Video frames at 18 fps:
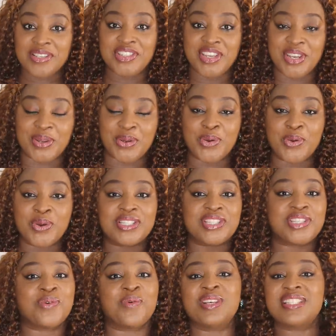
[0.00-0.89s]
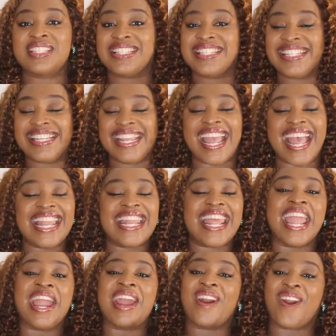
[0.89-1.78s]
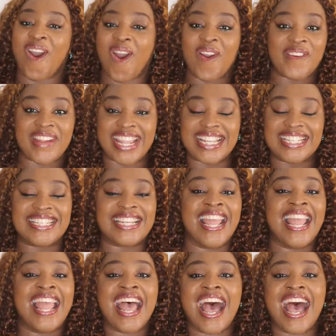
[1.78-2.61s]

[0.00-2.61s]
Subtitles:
she cooked, she was cheered, encouraged,